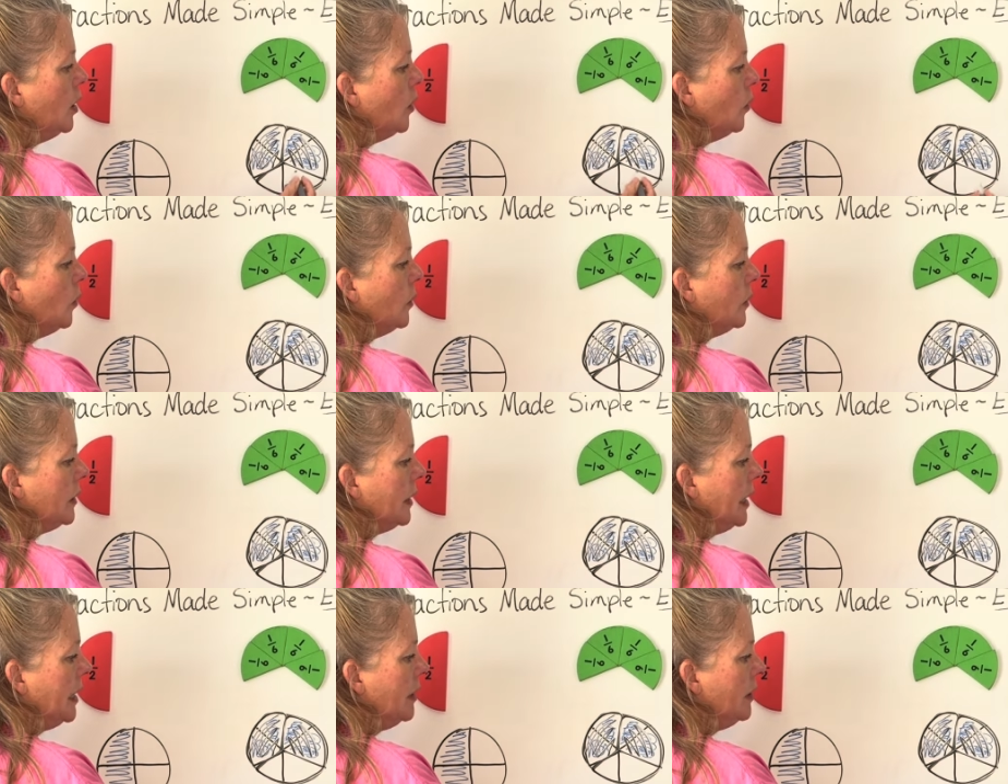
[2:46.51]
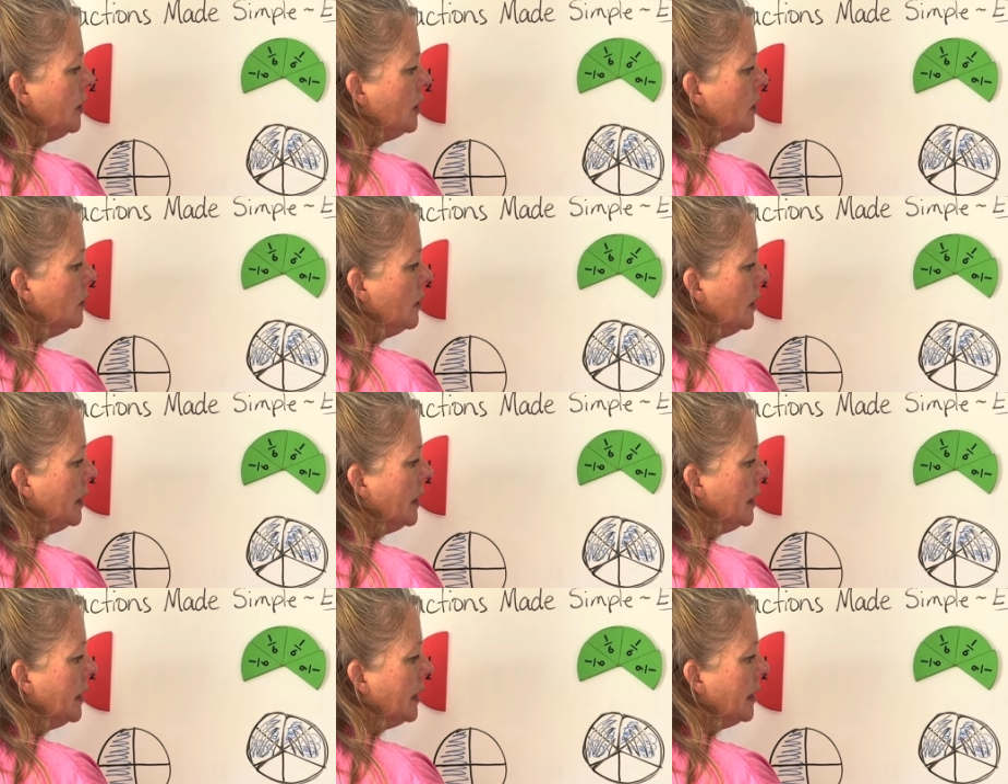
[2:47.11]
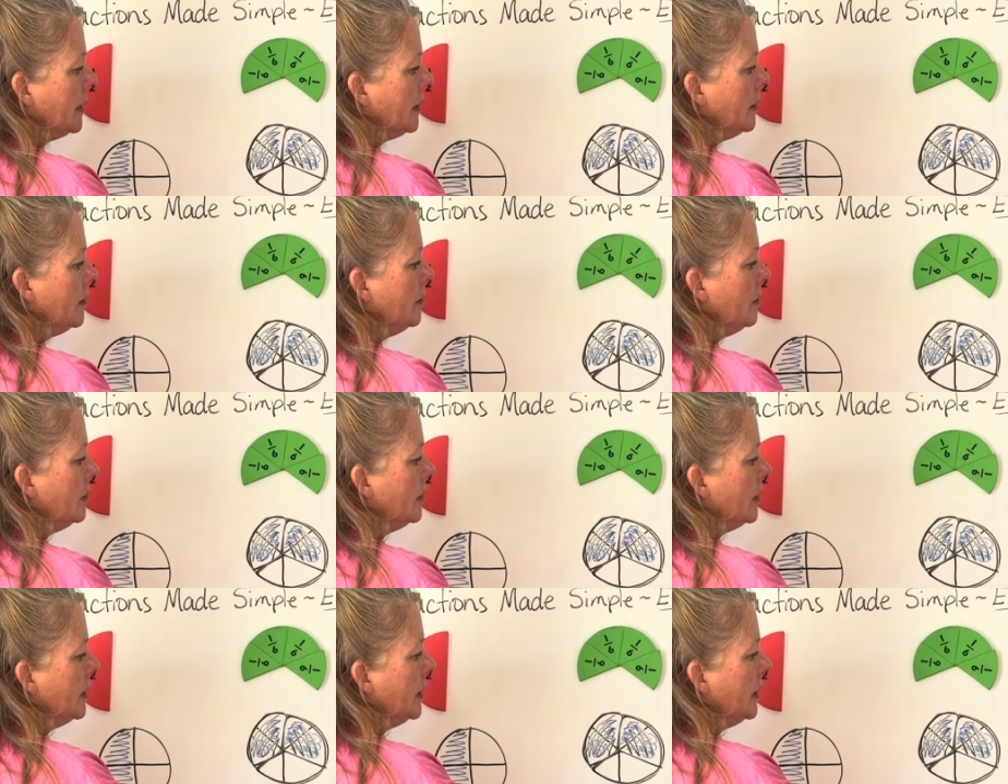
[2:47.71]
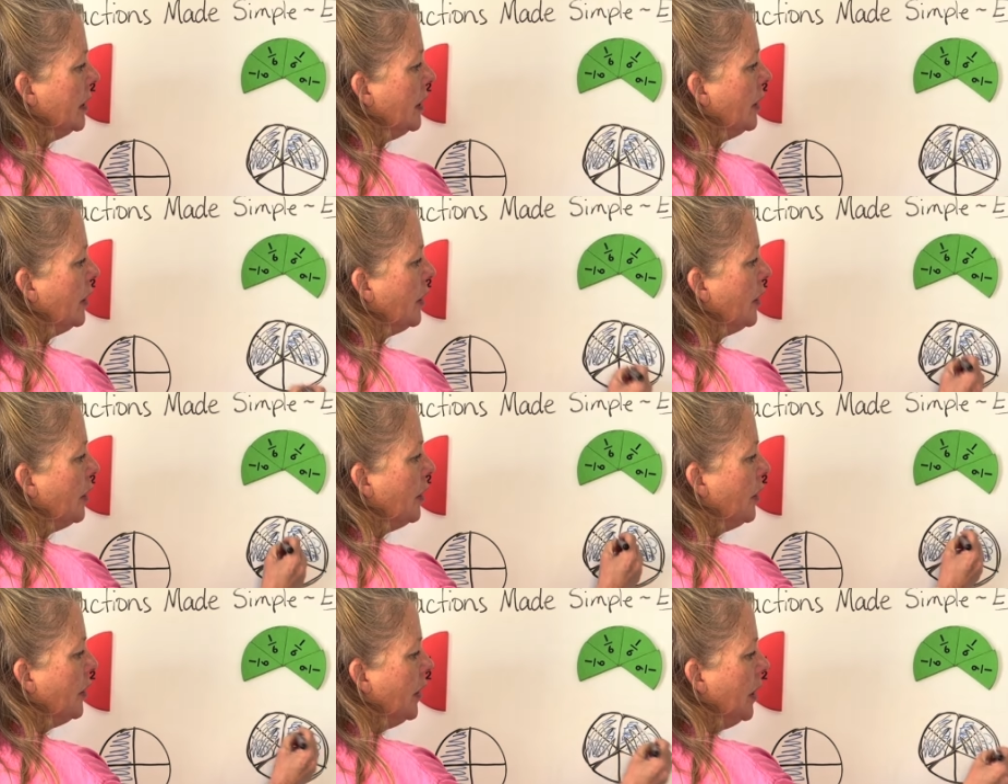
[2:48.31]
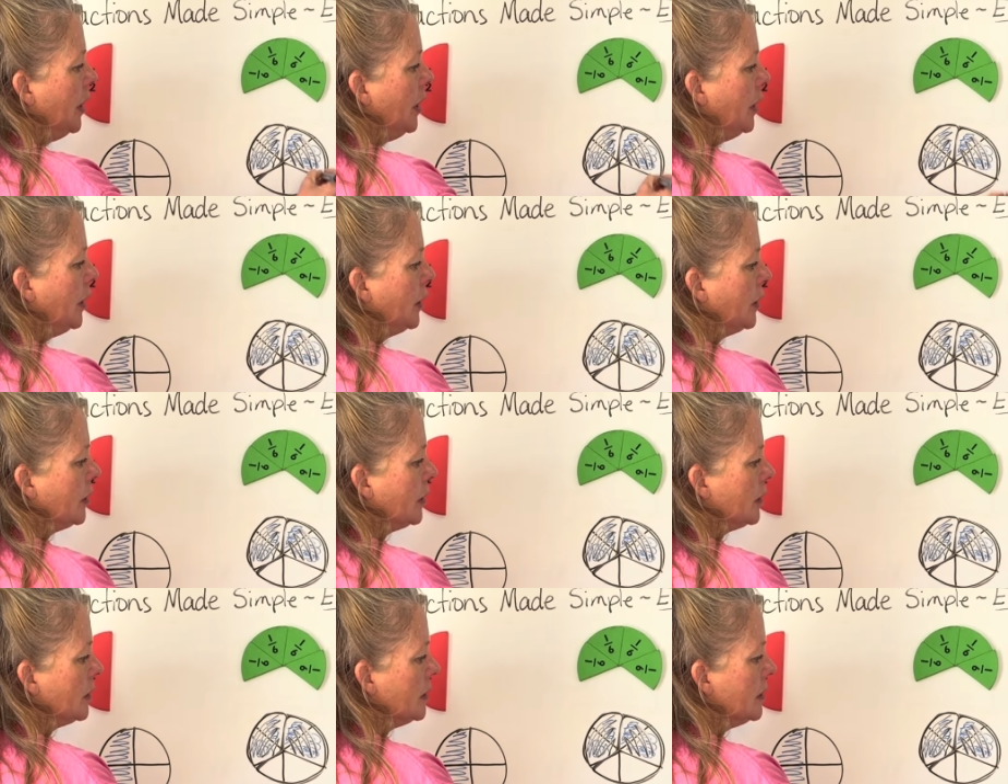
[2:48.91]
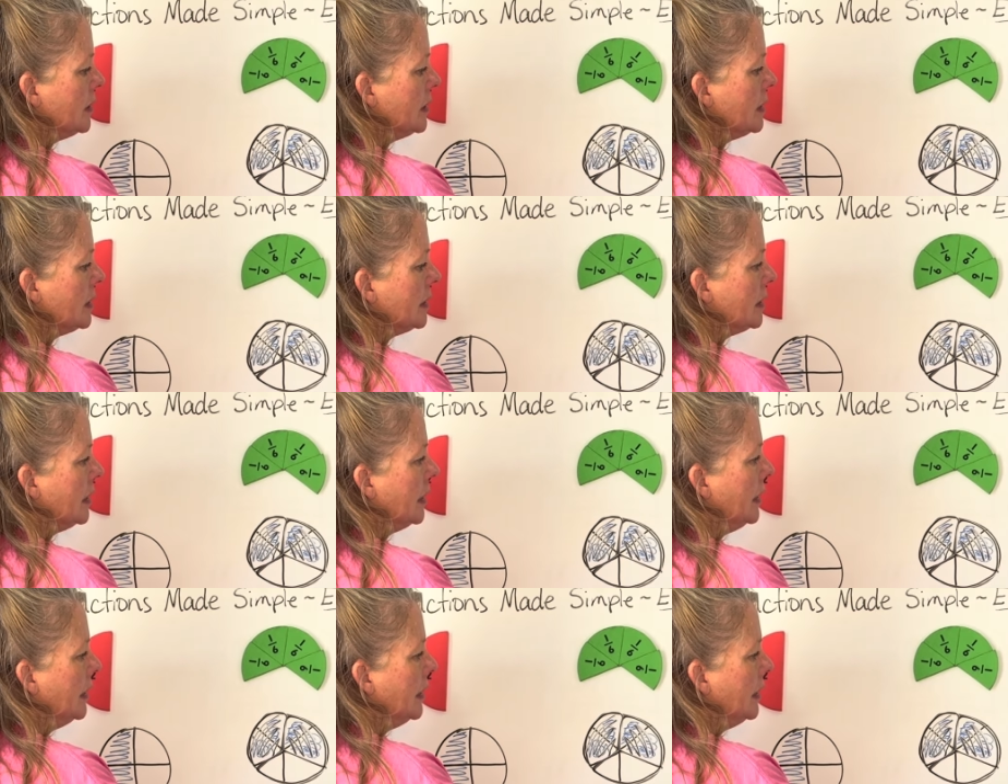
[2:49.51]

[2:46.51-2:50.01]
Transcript: Well, now you have thirds,